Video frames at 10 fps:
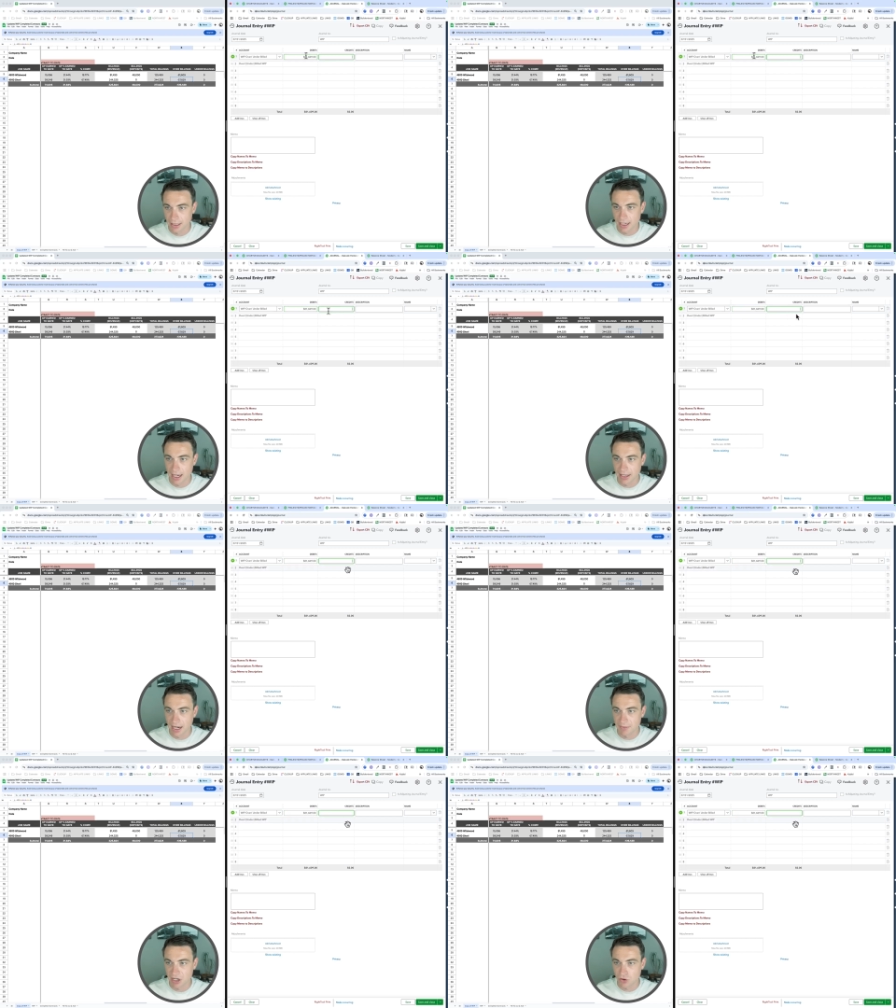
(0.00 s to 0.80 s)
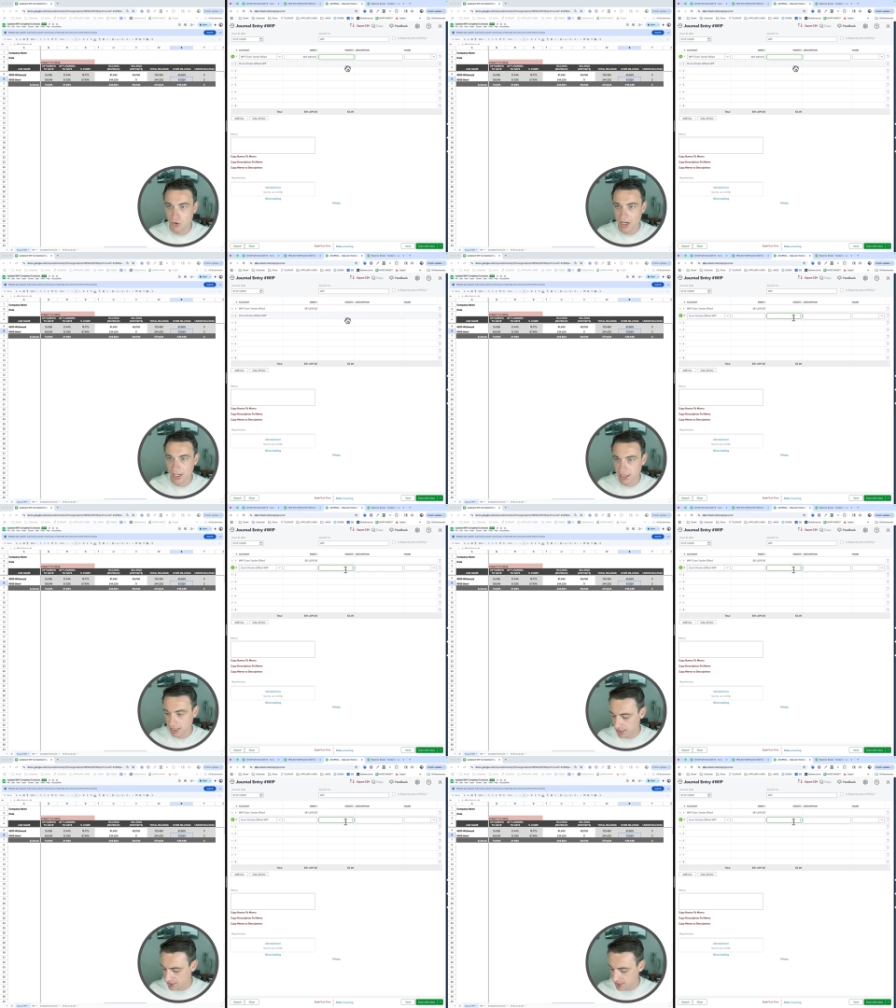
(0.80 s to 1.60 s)
and then I'm going to credit it
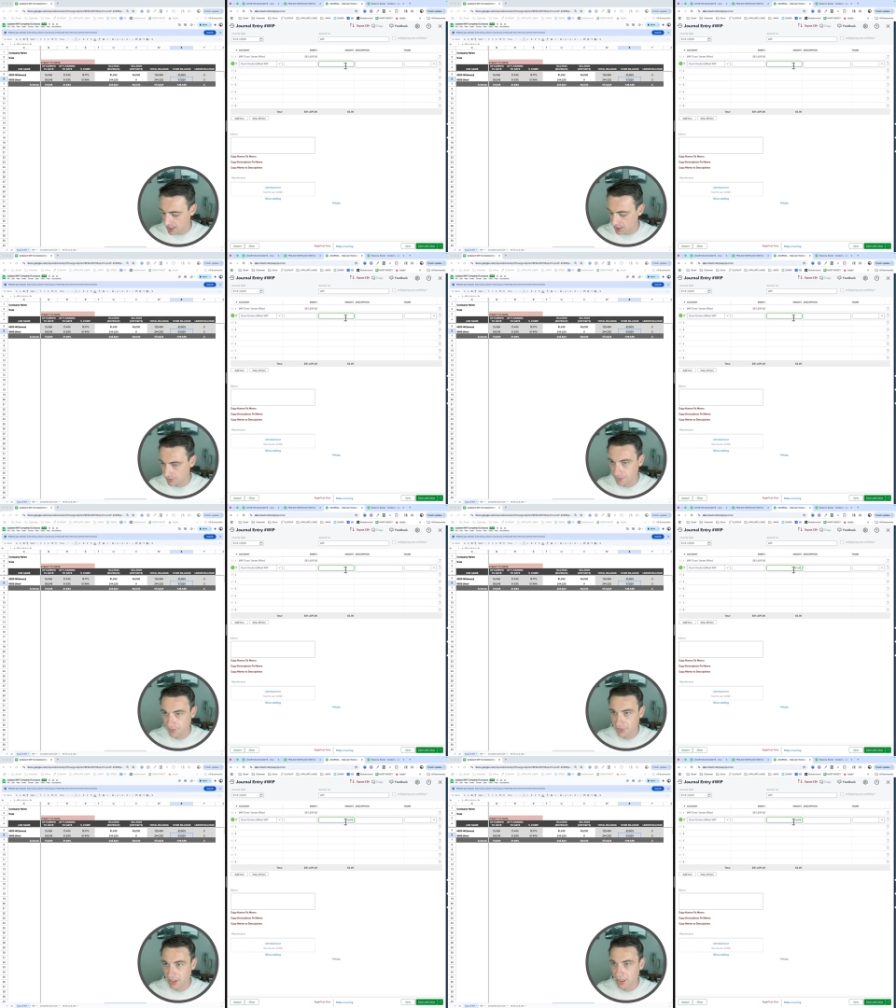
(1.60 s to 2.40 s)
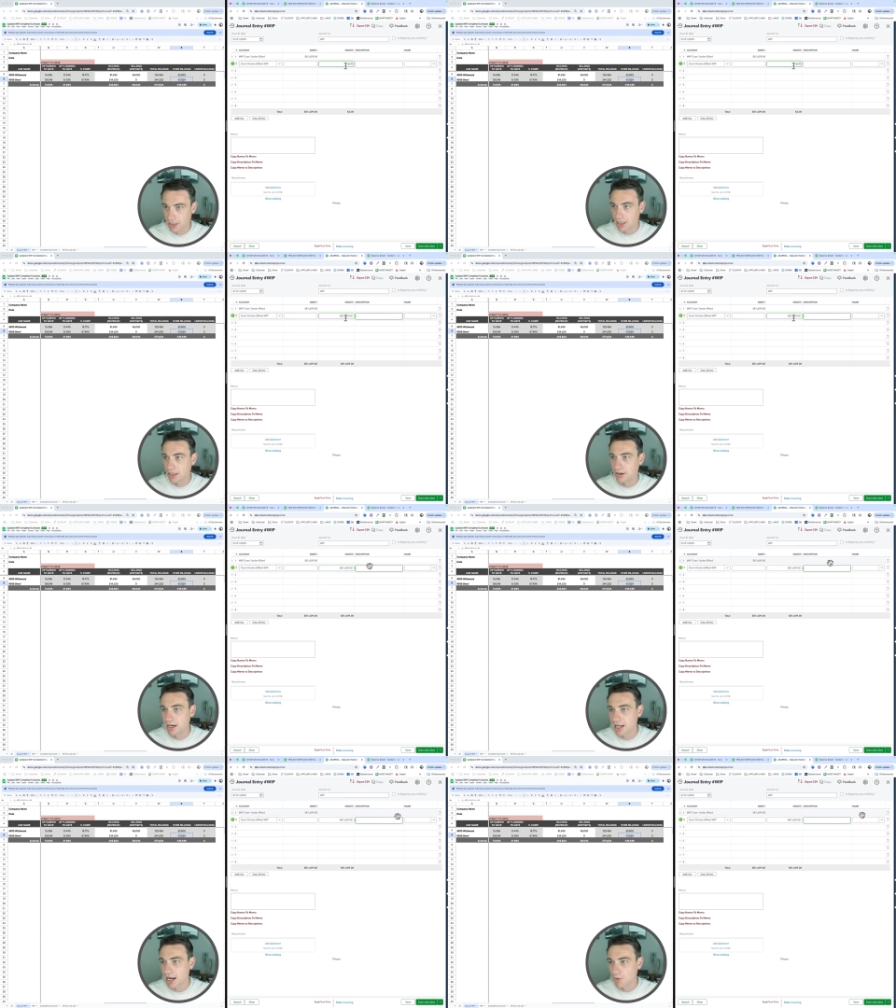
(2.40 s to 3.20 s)
on this side. All
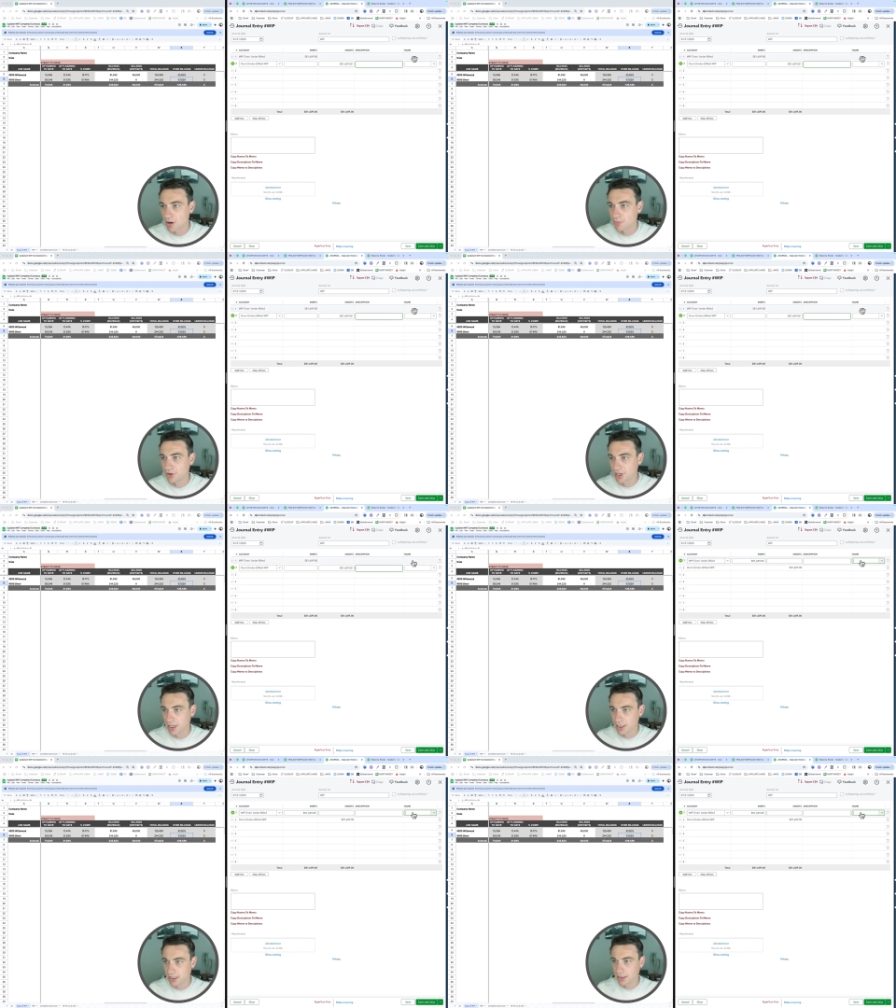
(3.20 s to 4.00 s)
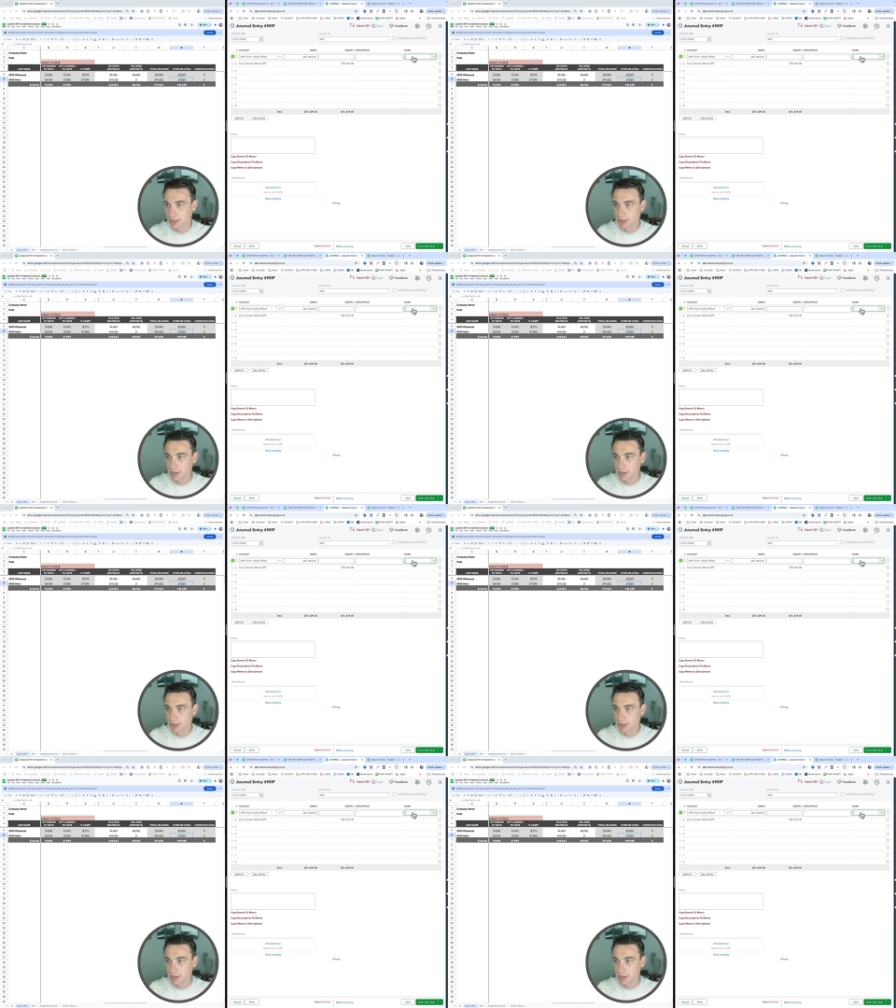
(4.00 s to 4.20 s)
right, and I want to put in